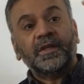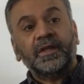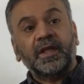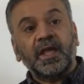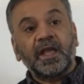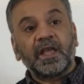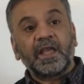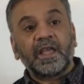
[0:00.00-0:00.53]

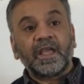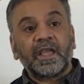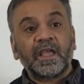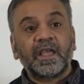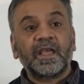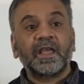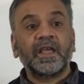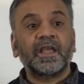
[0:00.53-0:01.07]
they
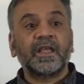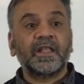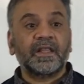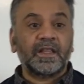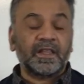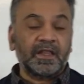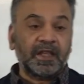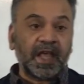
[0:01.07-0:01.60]

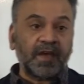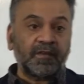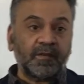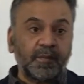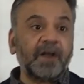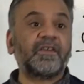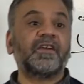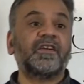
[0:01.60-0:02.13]
have a
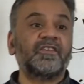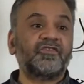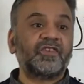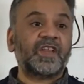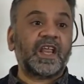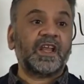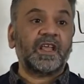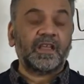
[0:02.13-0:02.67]
better
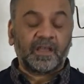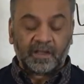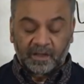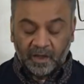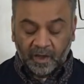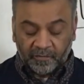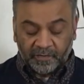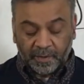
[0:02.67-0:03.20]
understanding
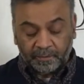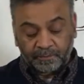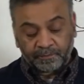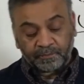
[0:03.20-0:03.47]
of them.